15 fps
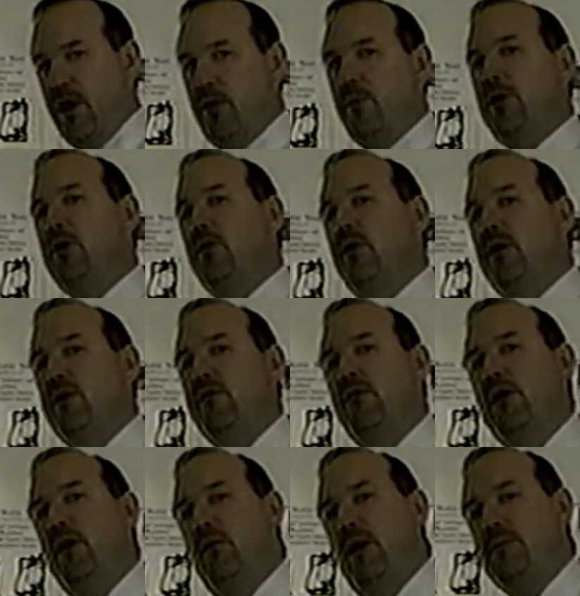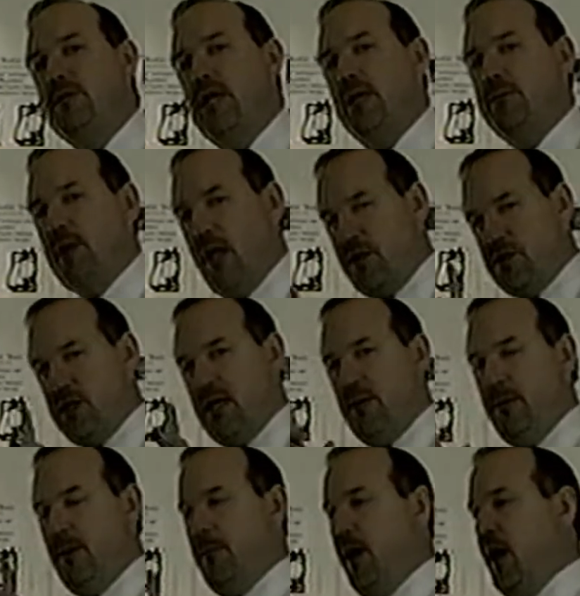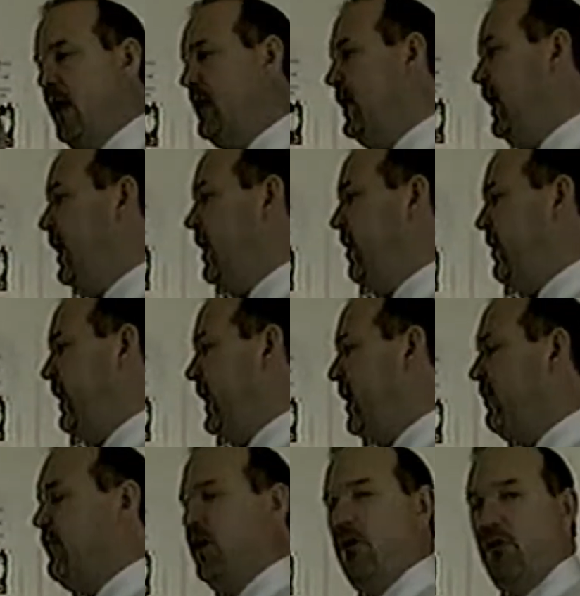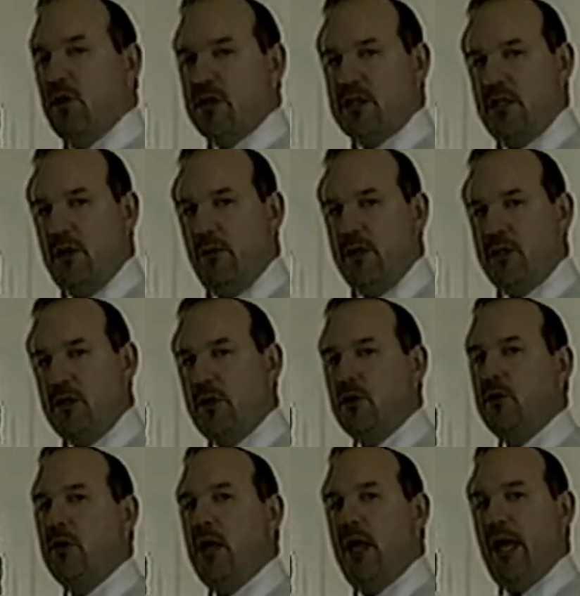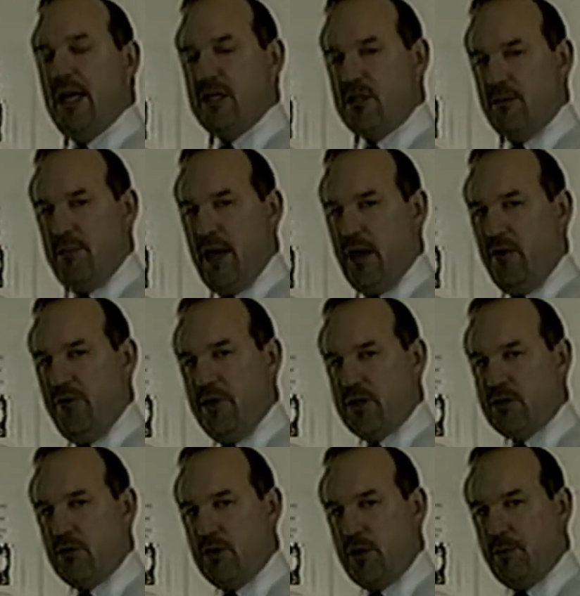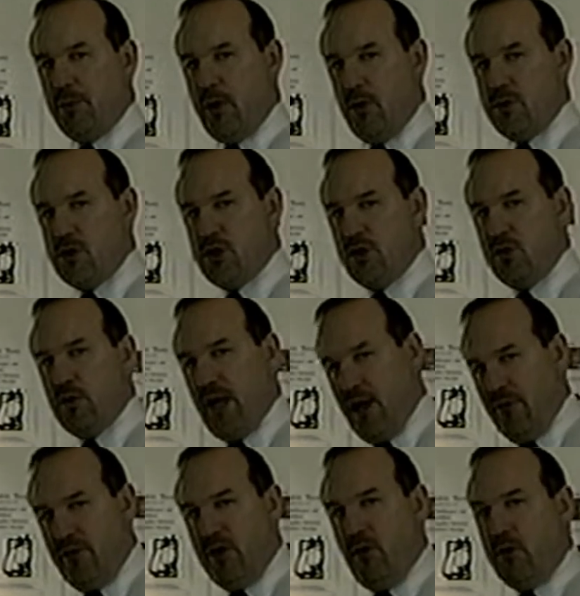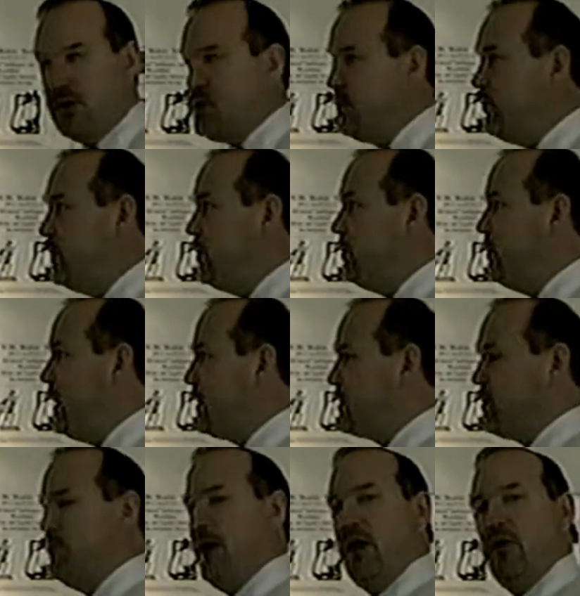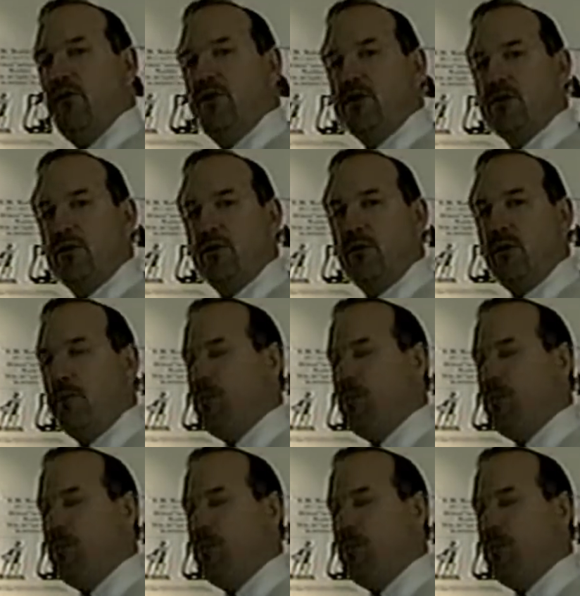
that we do it in the VOM technology. Keep in mind that every horse that we do a somatovisceral approach to, every horse that we do that somatovisceral